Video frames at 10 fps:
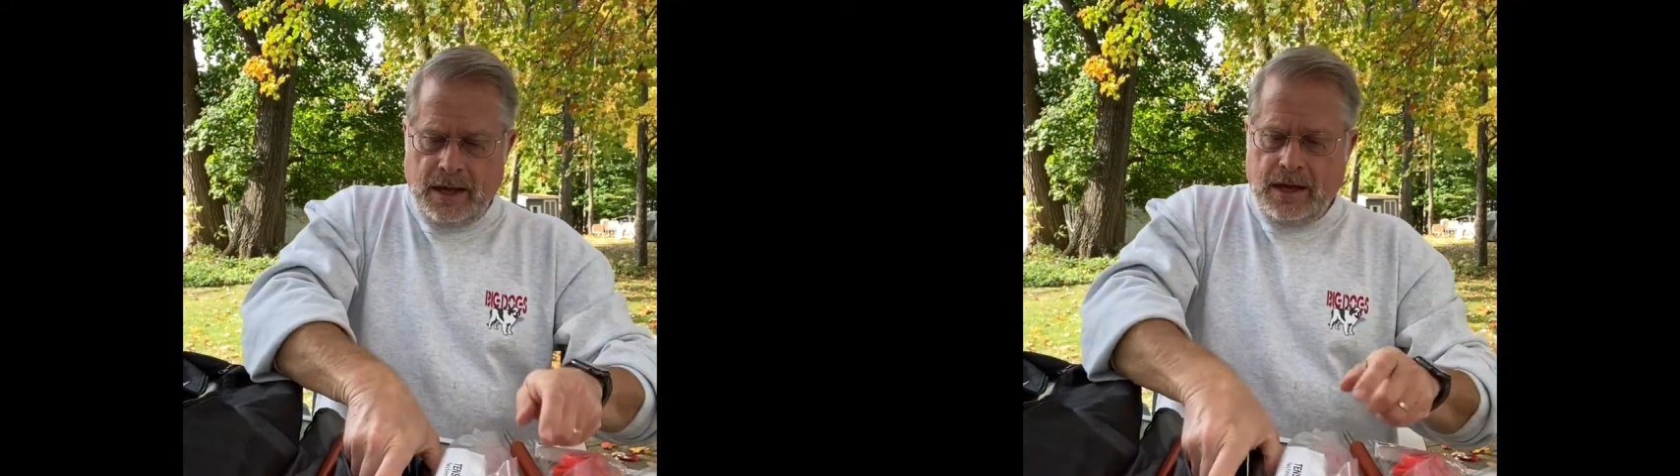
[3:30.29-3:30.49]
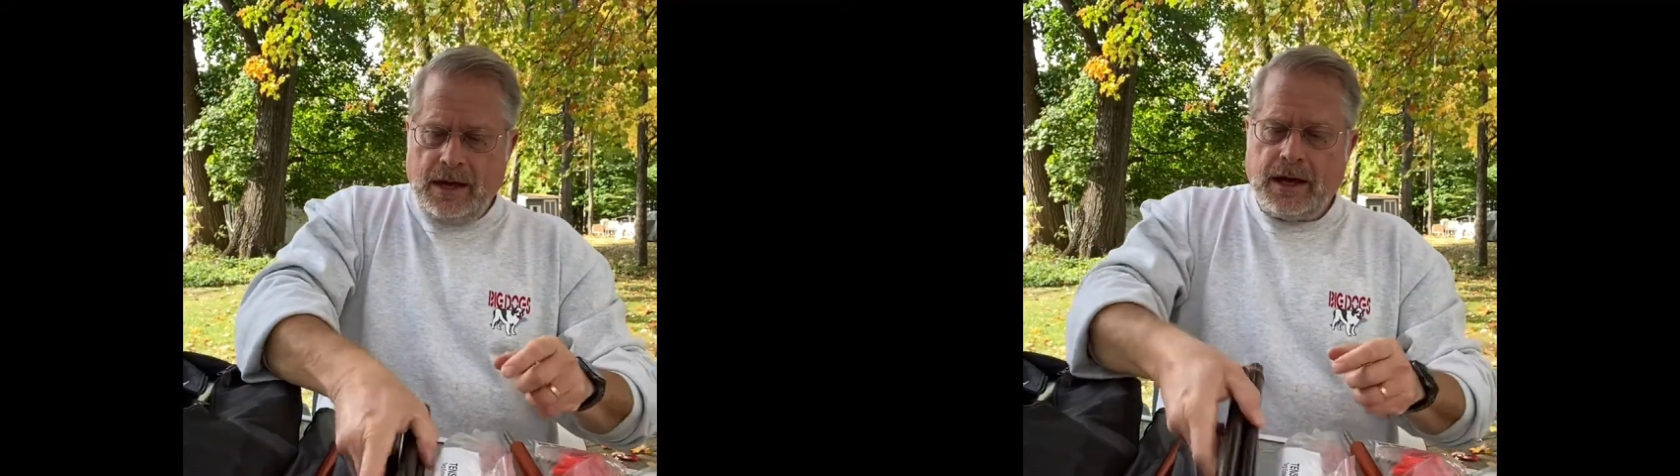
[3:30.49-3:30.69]

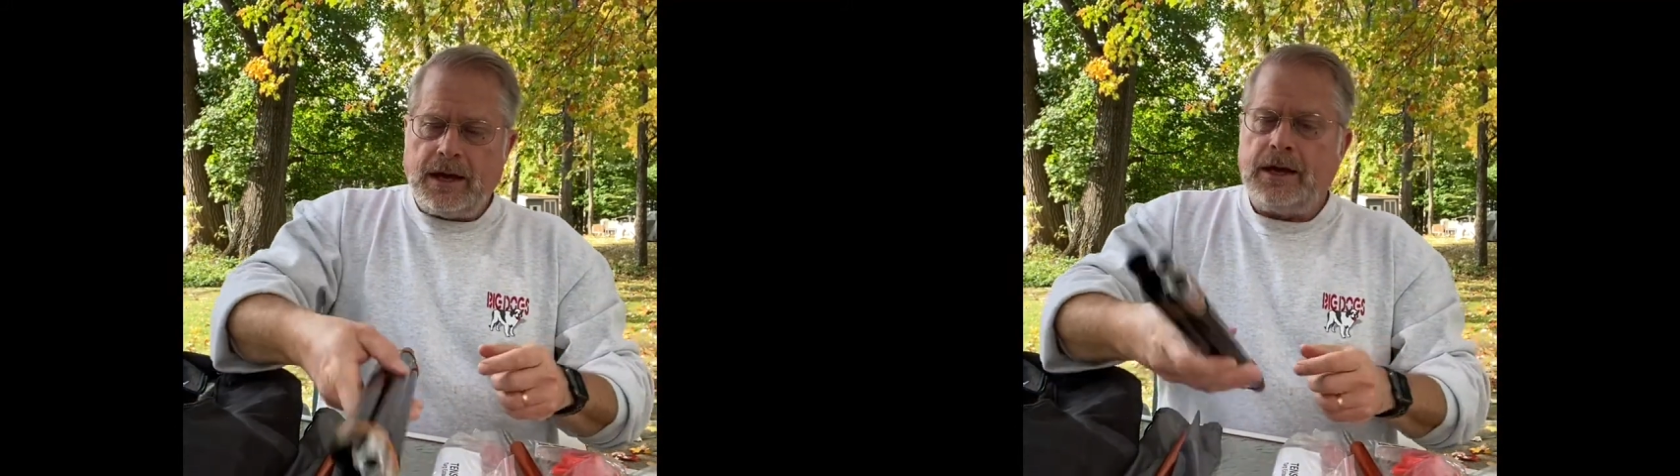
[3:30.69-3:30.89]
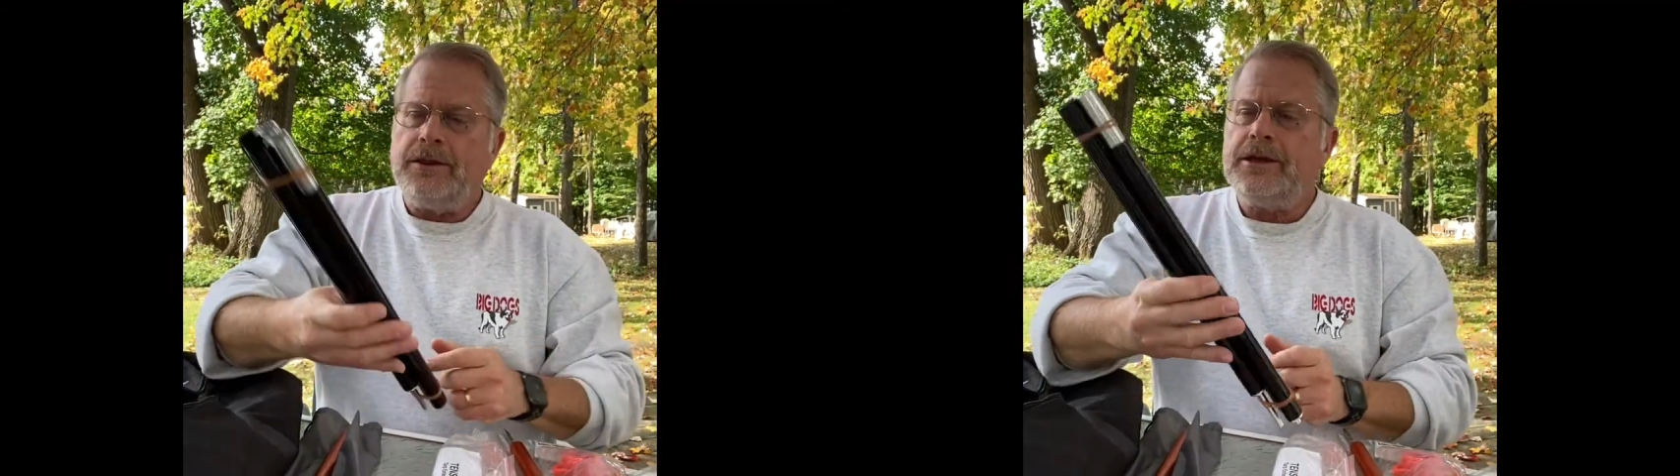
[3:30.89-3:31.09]

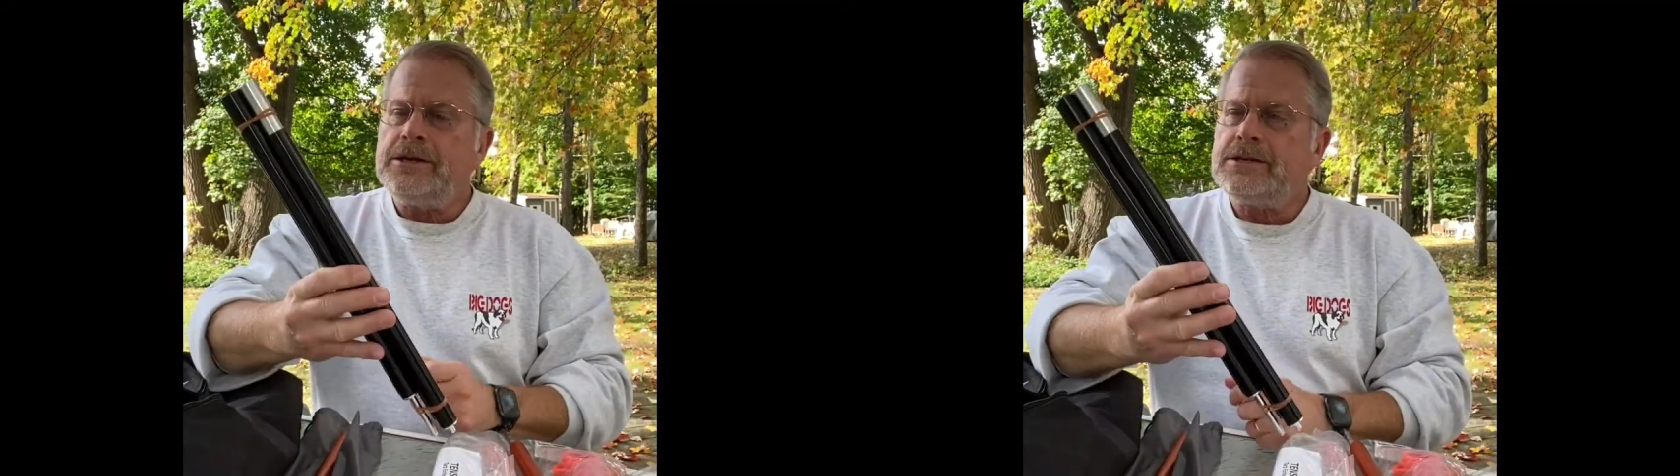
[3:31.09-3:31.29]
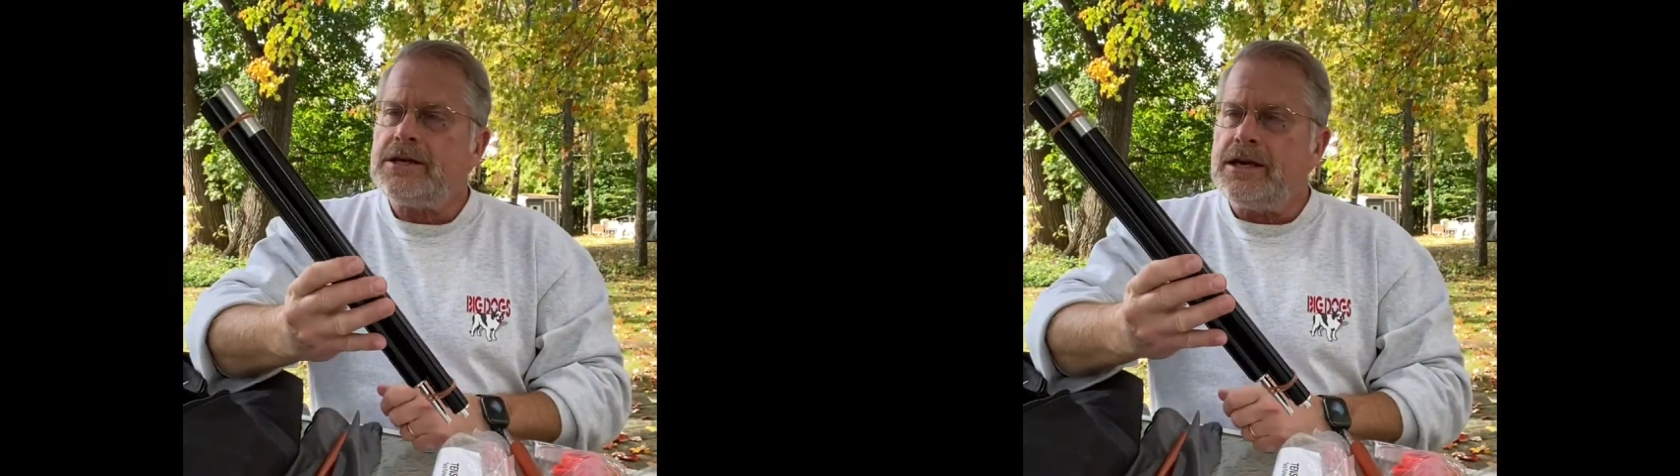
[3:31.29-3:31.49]

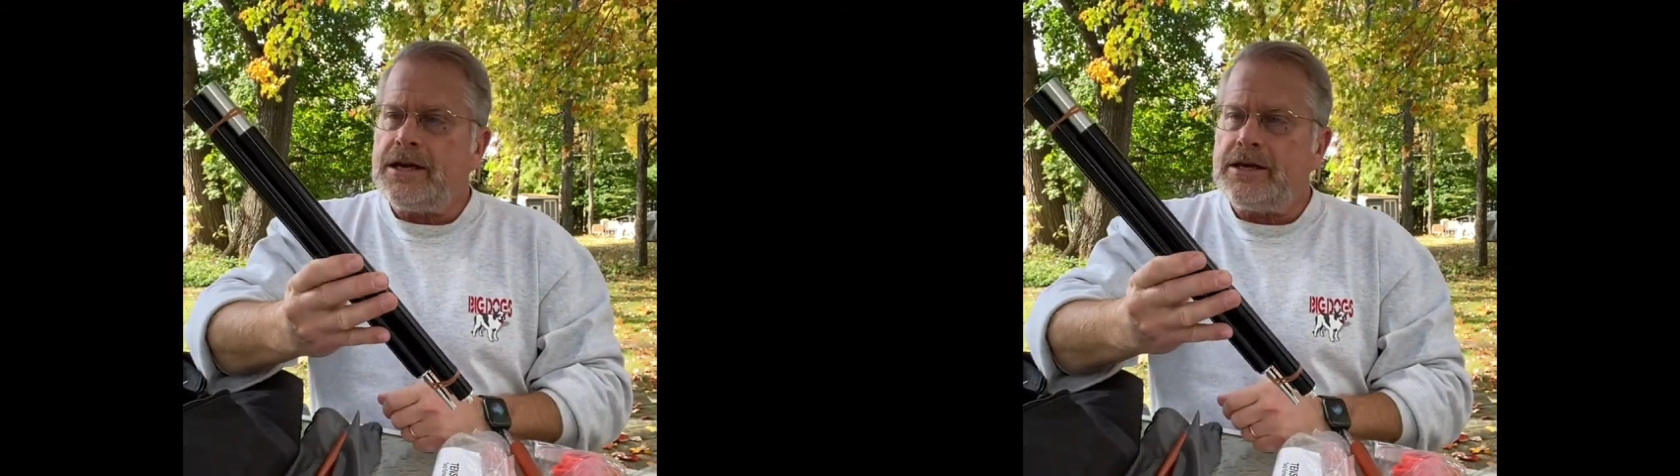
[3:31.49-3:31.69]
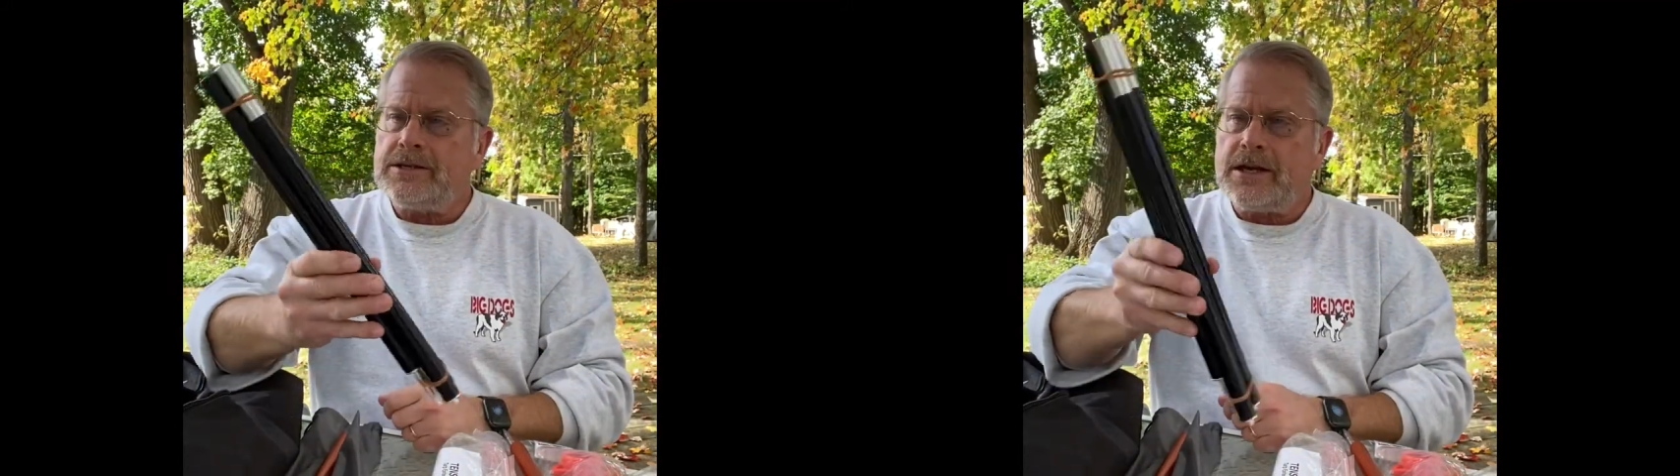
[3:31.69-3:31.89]
This
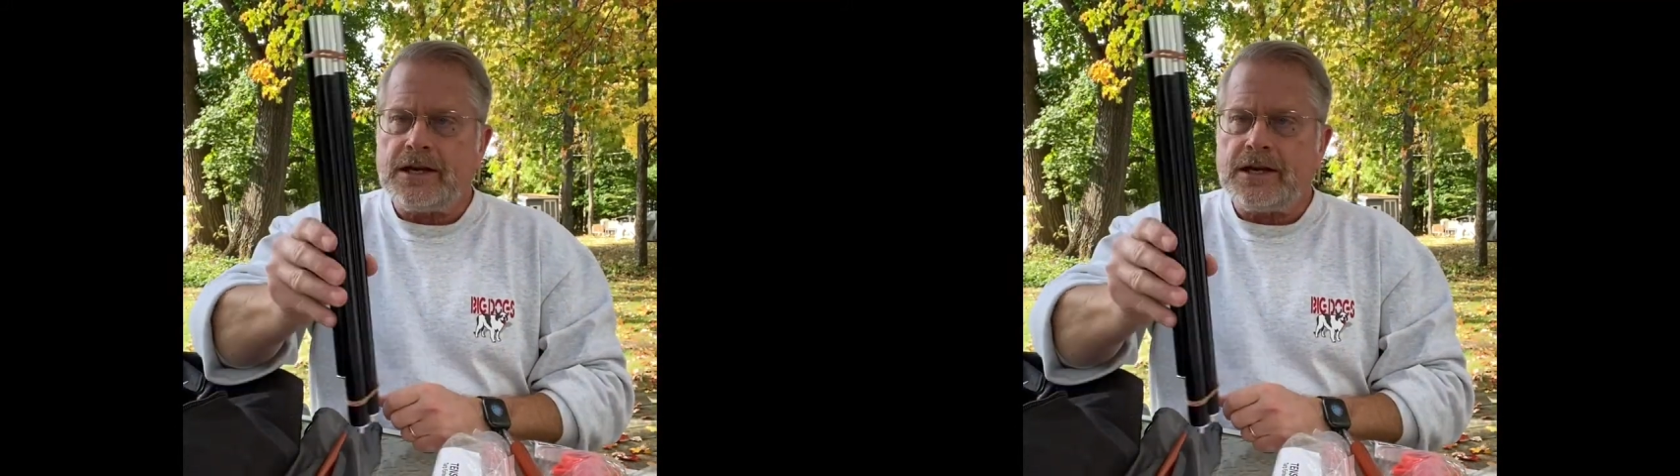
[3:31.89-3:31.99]
is an